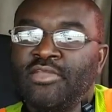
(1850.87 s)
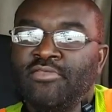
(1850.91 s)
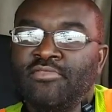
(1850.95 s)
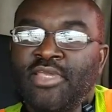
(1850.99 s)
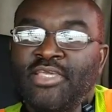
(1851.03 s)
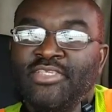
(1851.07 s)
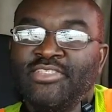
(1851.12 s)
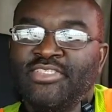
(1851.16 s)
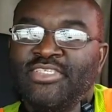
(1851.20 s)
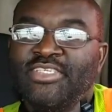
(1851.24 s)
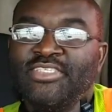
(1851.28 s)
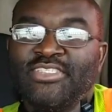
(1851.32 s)

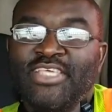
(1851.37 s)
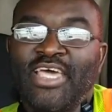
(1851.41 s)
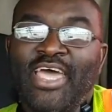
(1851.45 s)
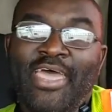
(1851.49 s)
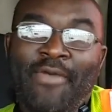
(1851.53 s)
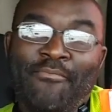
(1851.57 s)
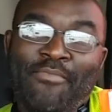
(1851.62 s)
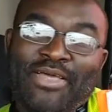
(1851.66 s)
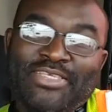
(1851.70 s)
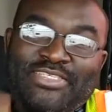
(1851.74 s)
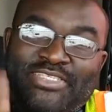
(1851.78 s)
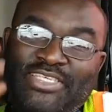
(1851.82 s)
and since I
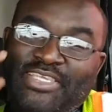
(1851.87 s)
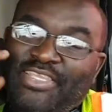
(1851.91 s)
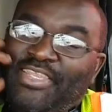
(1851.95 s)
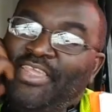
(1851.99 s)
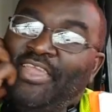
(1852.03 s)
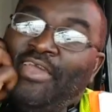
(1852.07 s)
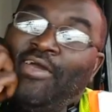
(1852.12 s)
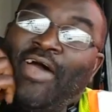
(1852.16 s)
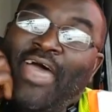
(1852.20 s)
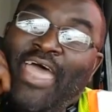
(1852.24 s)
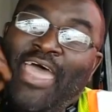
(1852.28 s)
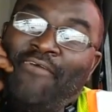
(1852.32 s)
have my
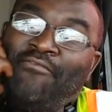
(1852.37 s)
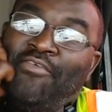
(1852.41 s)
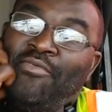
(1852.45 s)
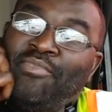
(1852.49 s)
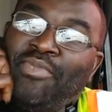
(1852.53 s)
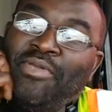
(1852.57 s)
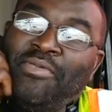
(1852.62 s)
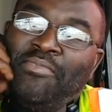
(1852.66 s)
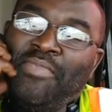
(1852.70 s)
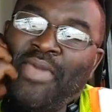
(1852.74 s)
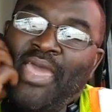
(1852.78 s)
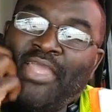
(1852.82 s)
CDL, I haven't
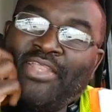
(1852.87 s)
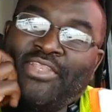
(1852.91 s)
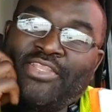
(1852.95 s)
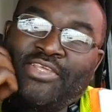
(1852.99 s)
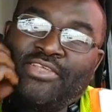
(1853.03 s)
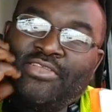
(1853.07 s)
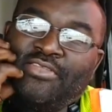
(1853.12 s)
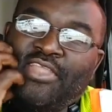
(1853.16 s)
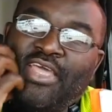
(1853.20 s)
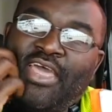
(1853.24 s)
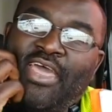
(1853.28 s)
been back to